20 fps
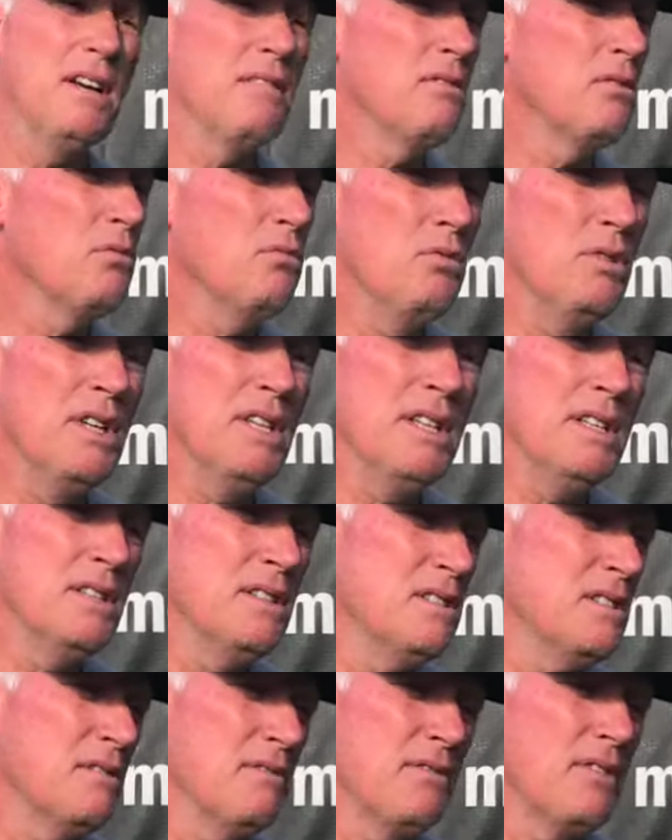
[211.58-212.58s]
ever
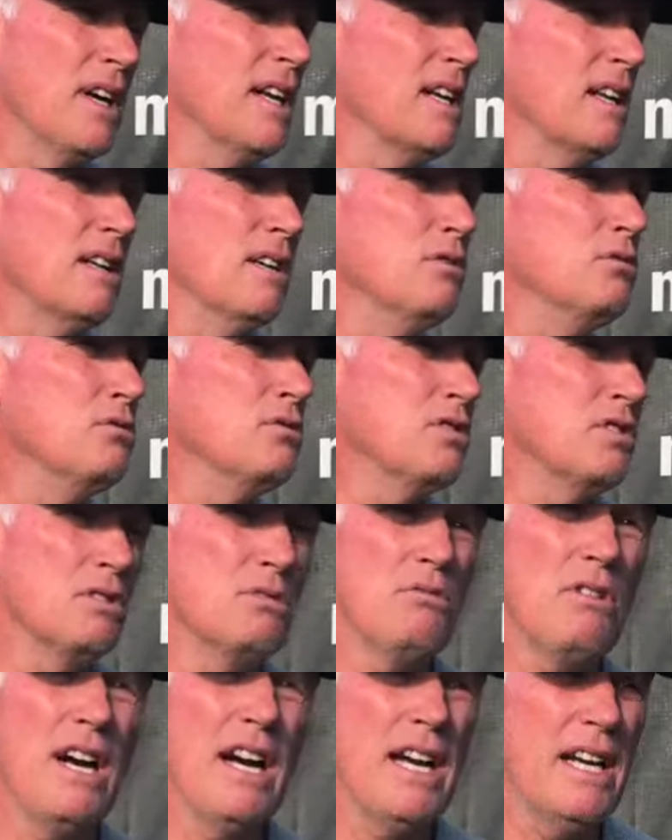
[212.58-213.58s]
wins afraid of losing,
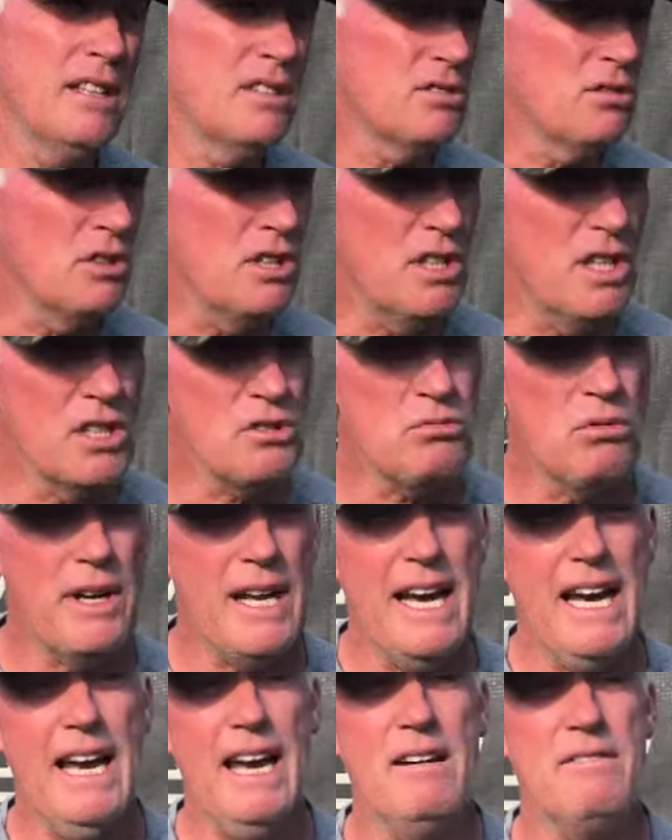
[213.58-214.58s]
right? So you just want
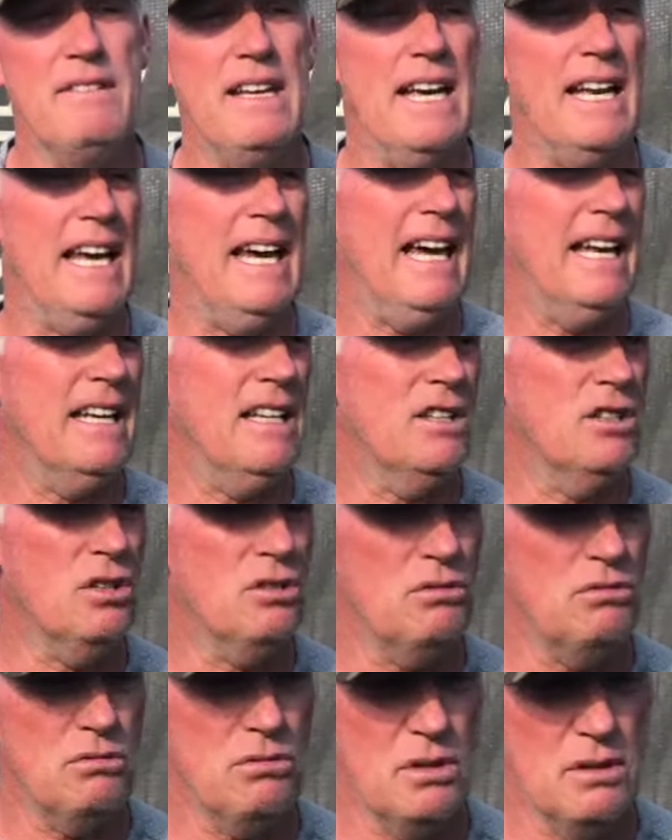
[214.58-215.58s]
to have that
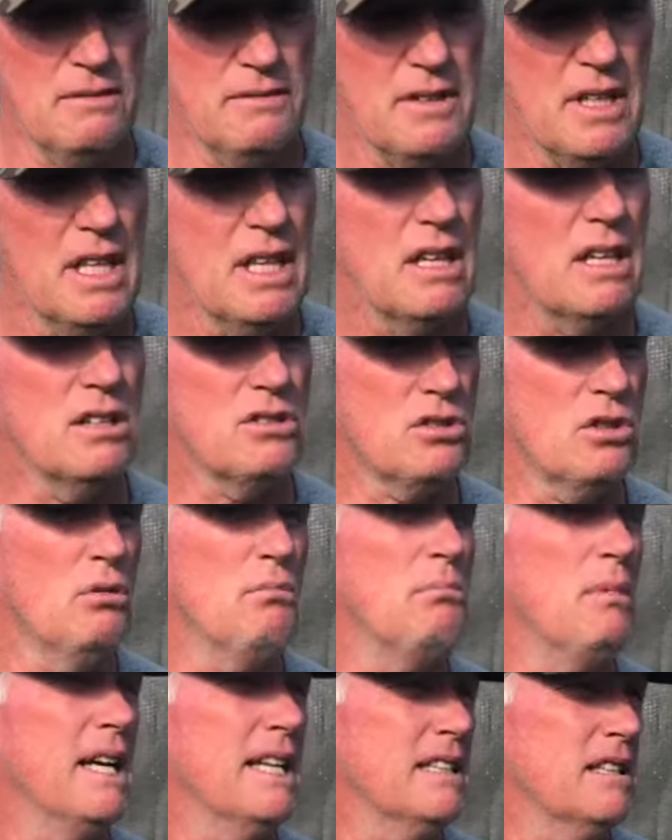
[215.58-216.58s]
attitude of, let's go
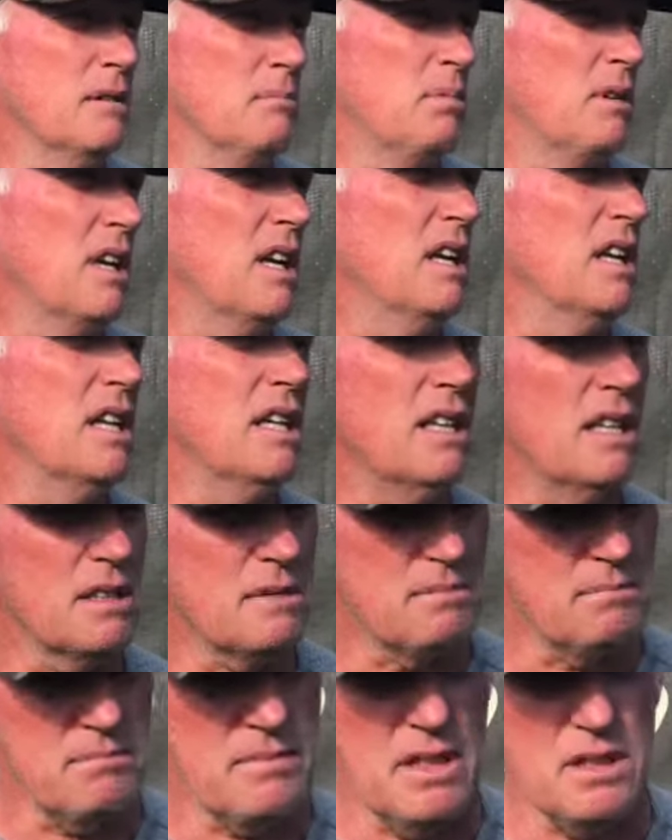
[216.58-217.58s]
make the play.
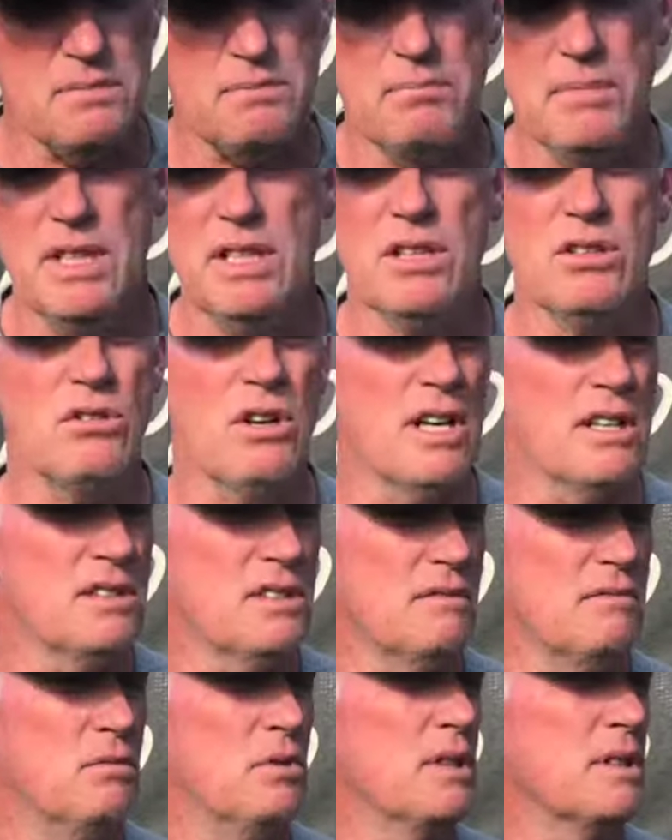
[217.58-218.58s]
Let's be
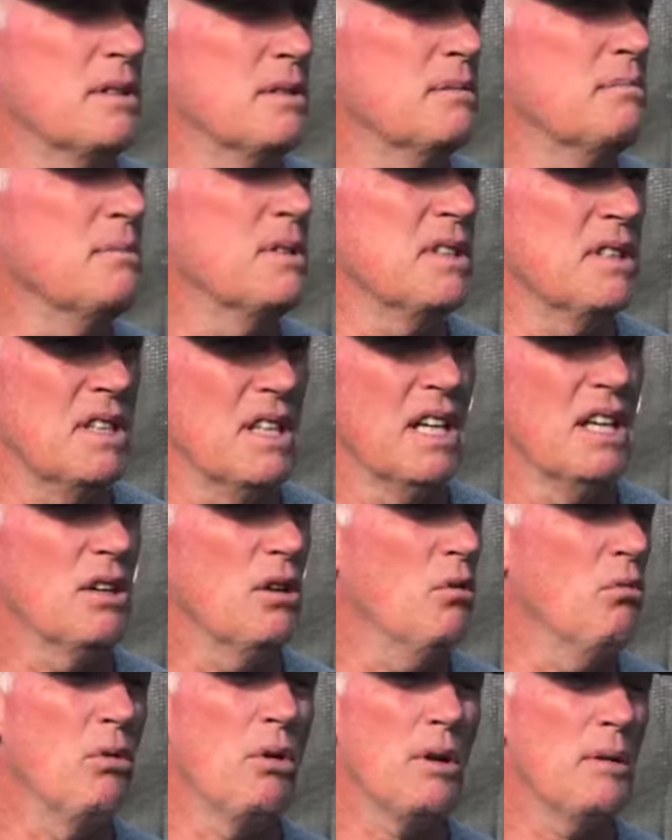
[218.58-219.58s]
aggressive with them, and
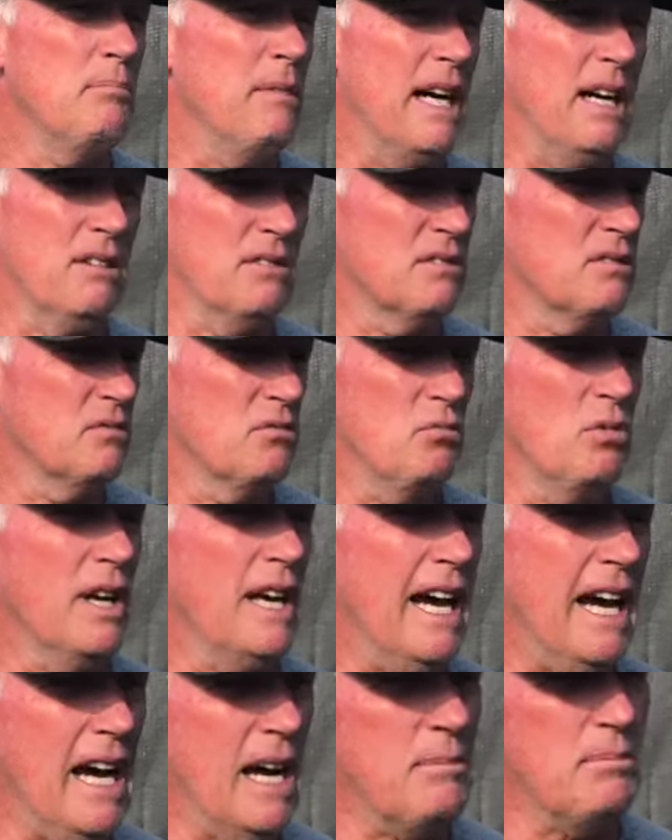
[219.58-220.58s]
don't worry about what
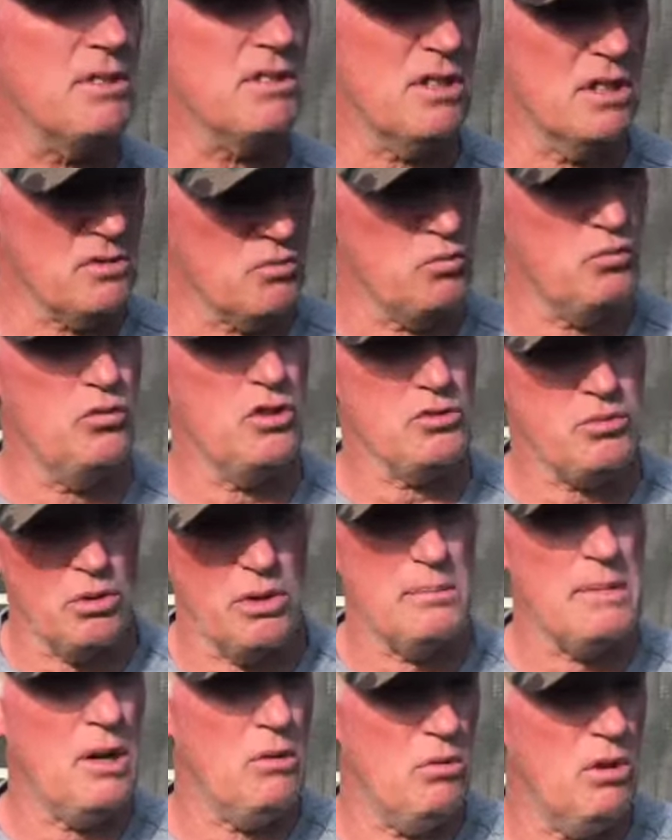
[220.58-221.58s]
happens. Let's just worry
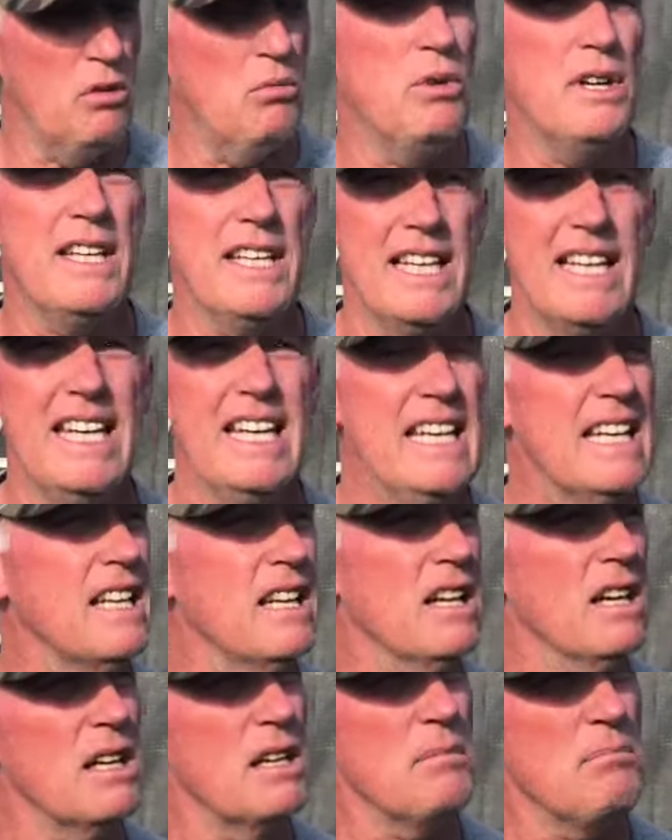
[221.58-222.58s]
about what we can get
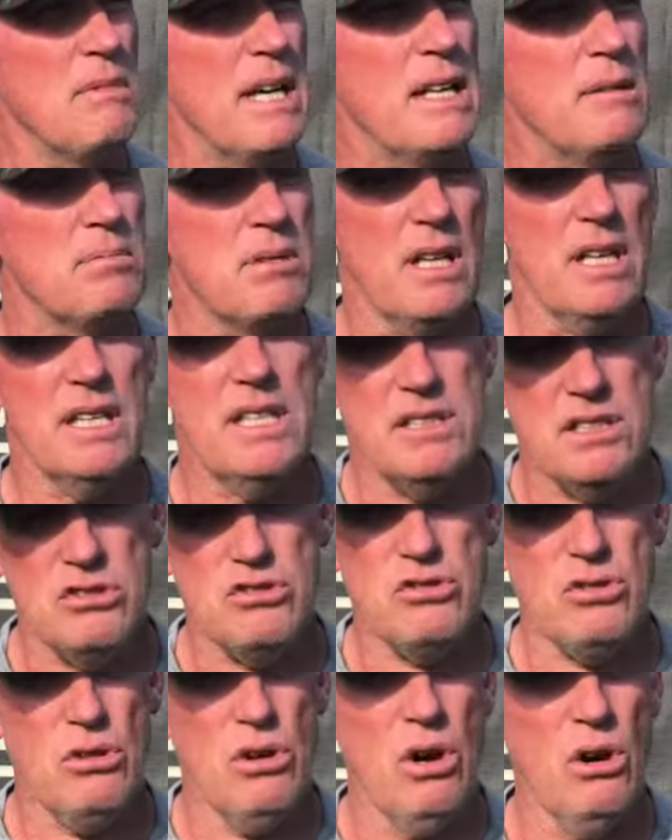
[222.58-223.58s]
done and make plays. And
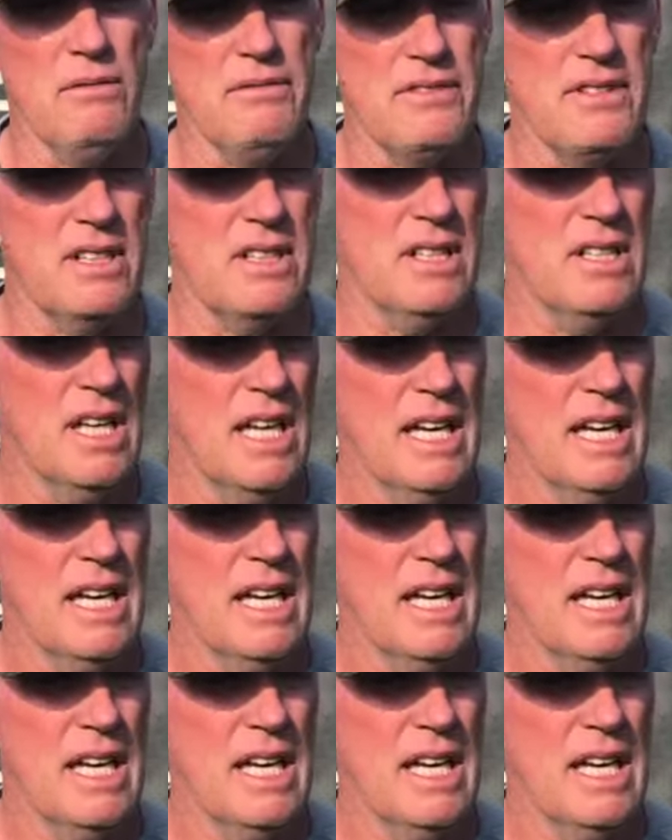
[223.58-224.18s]
so hopefully